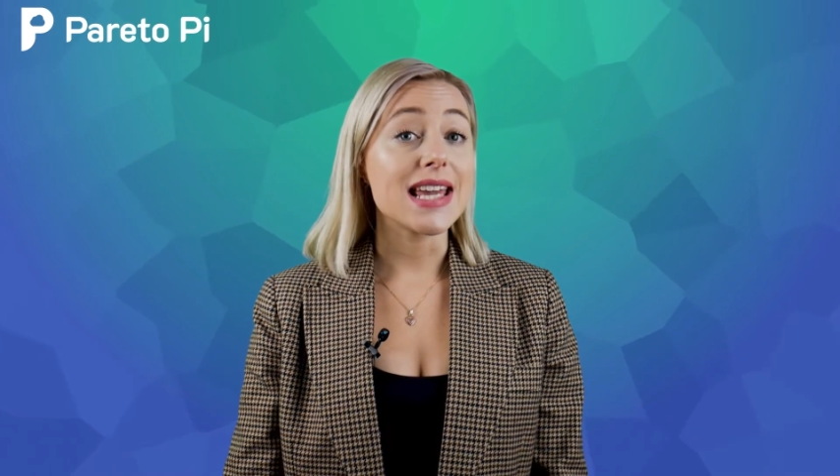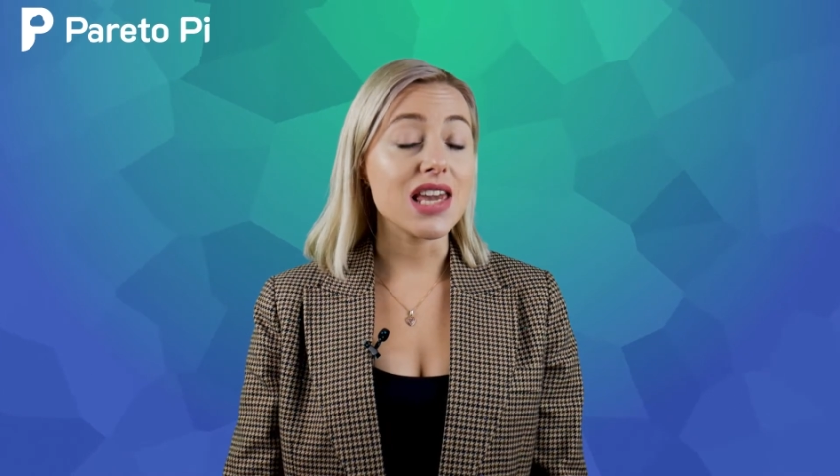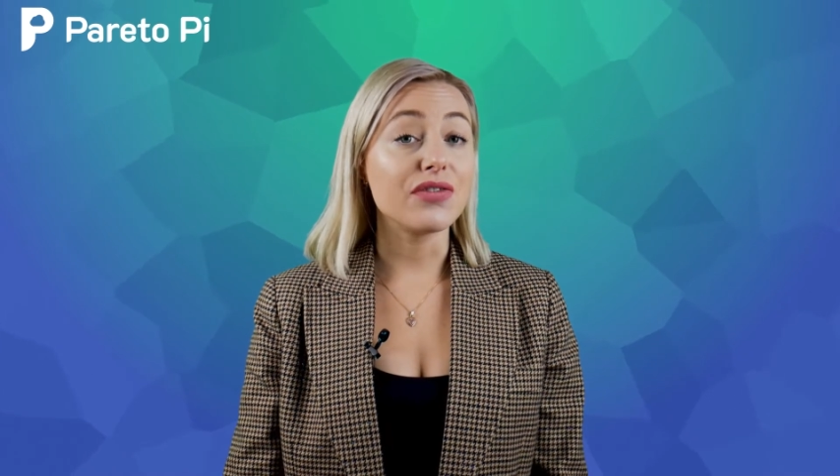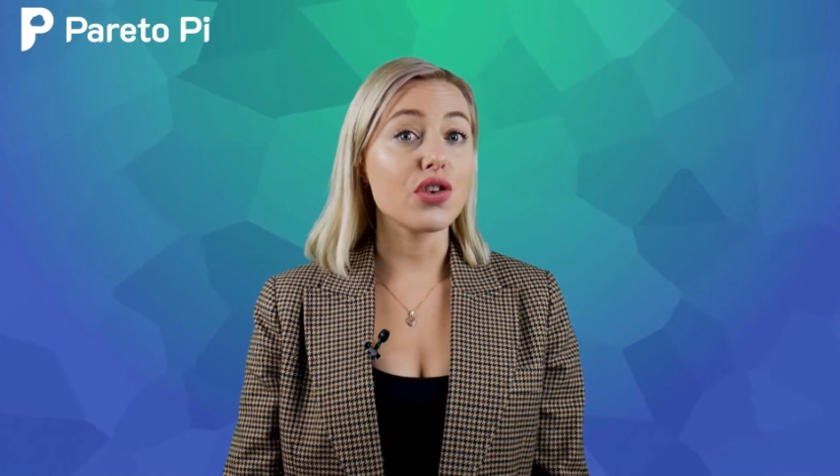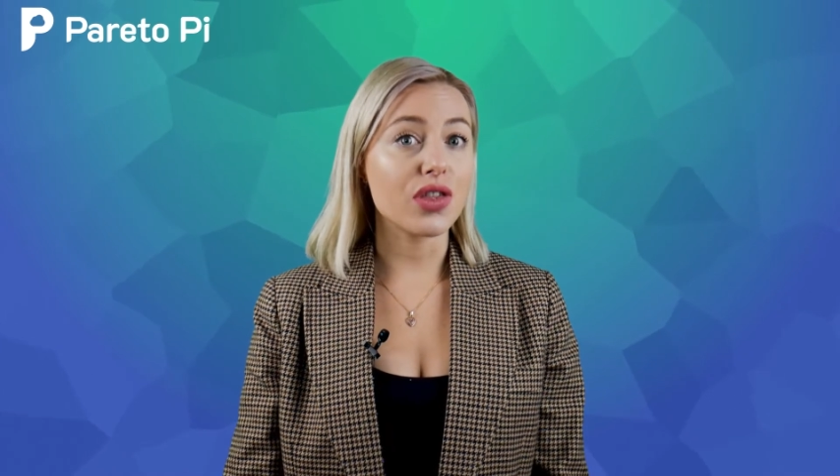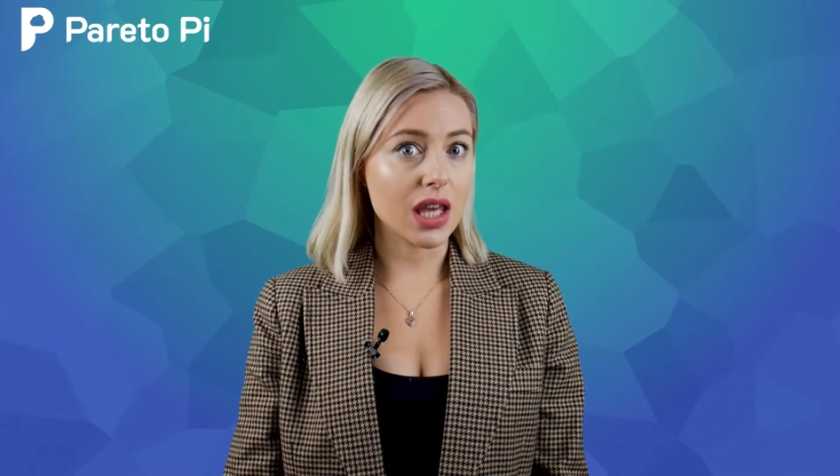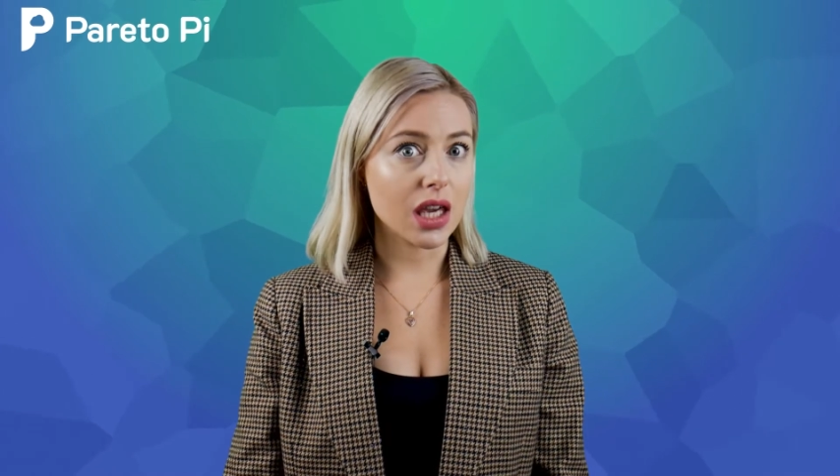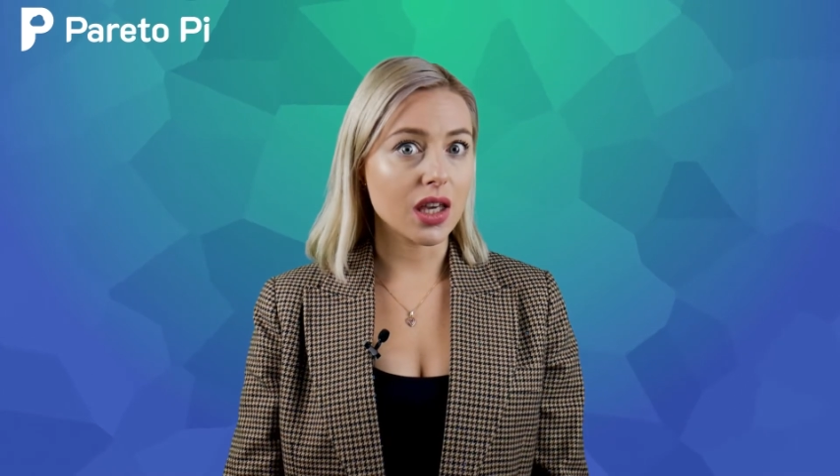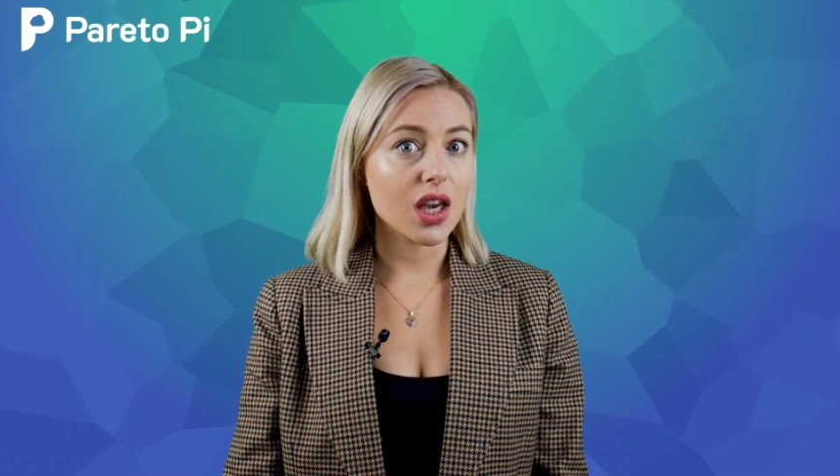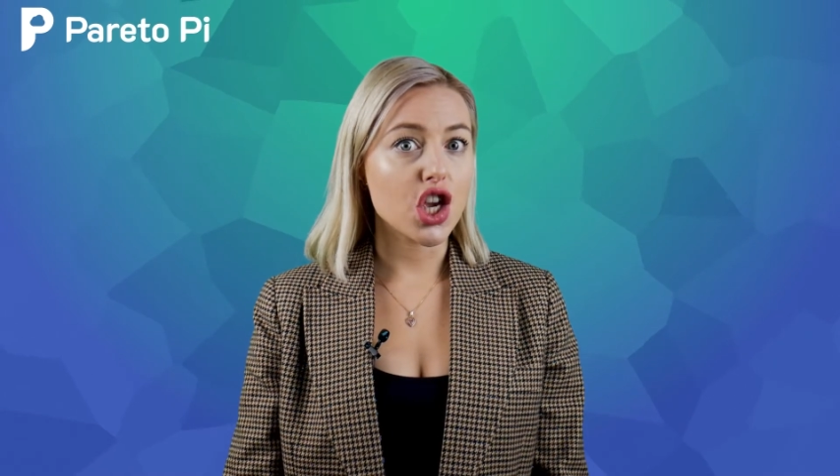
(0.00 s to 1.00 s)
if you
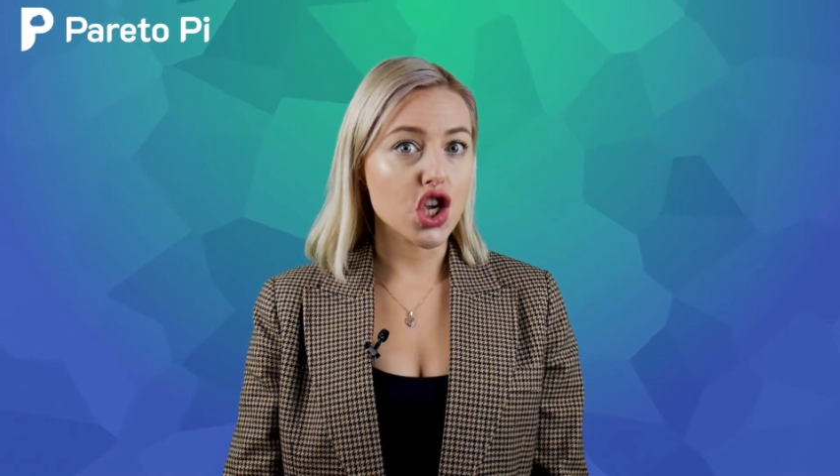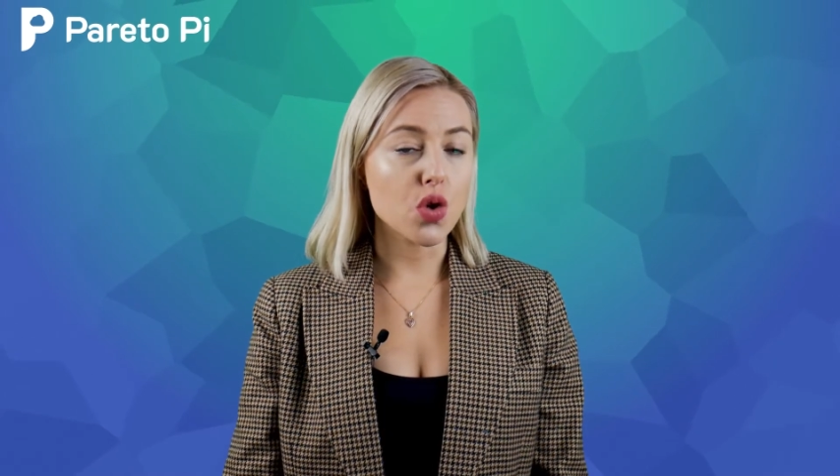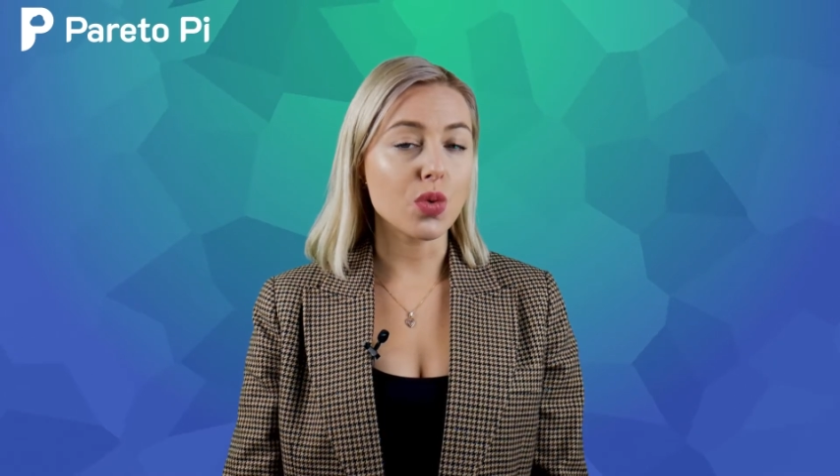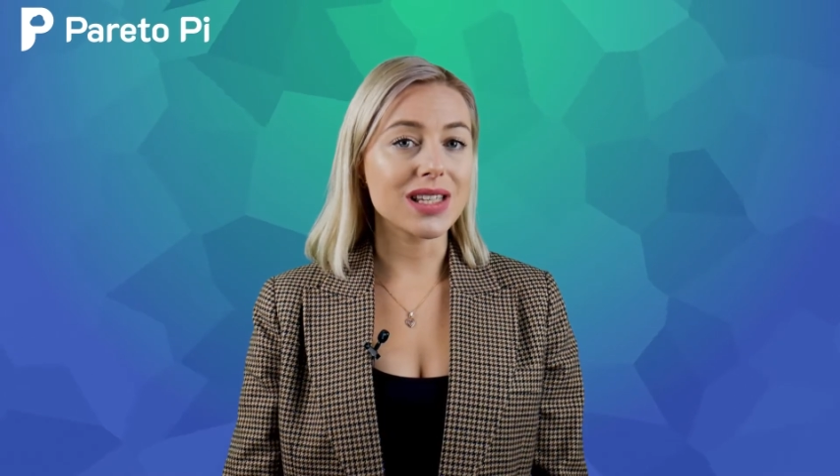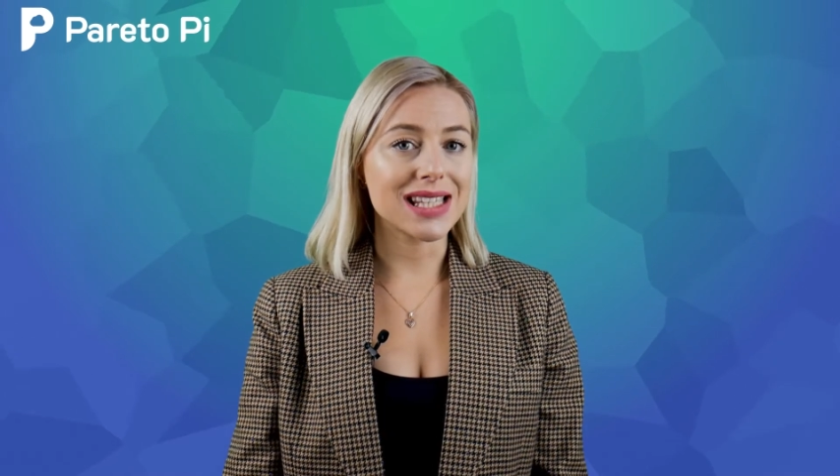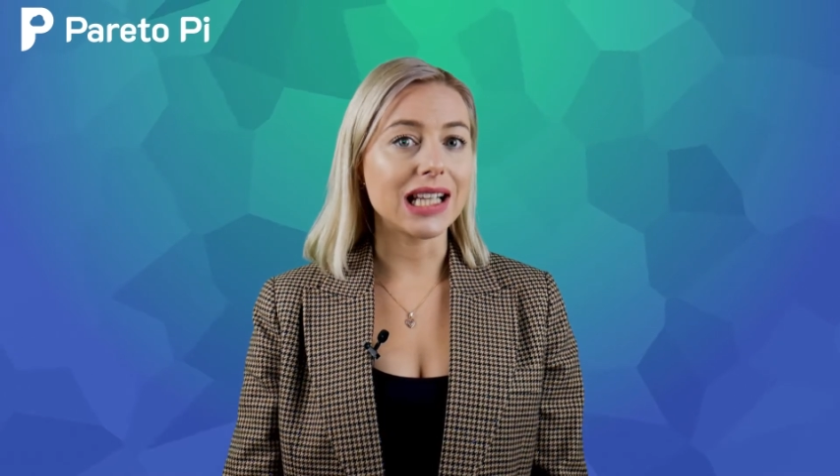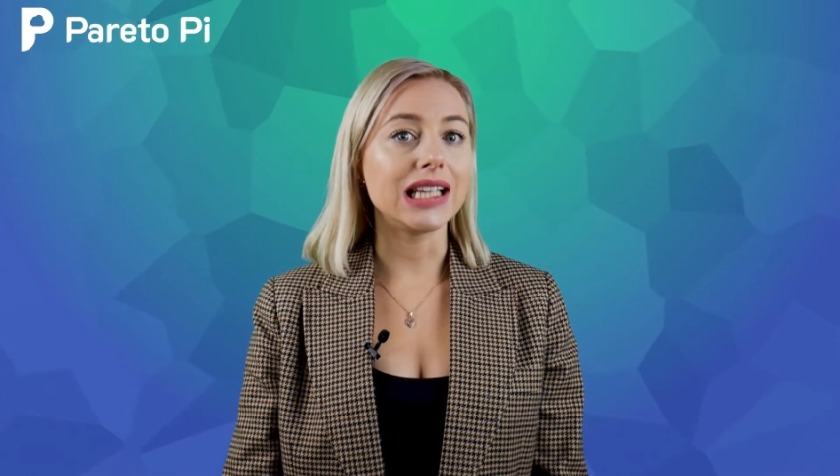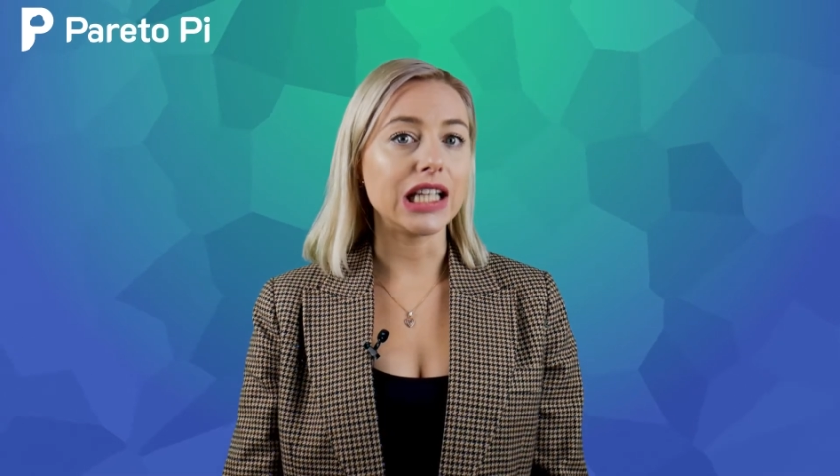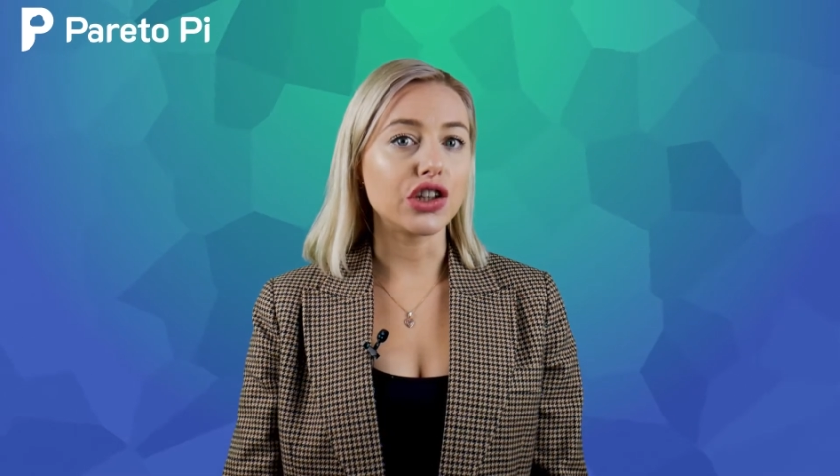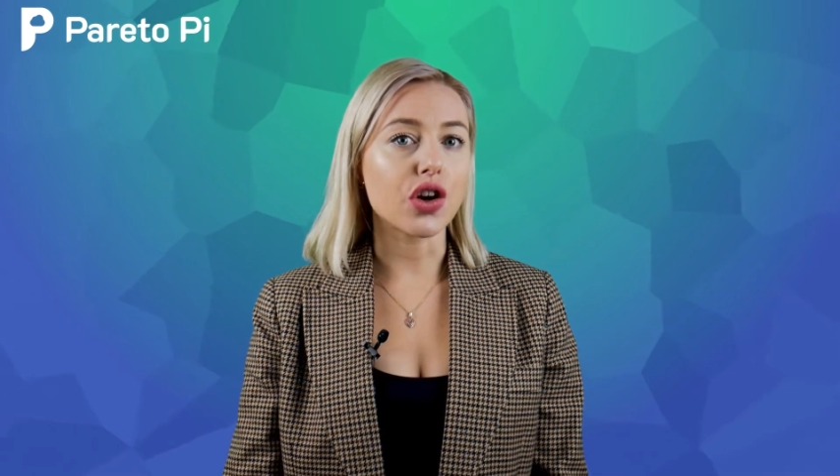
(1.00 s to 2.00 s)
think you will still need to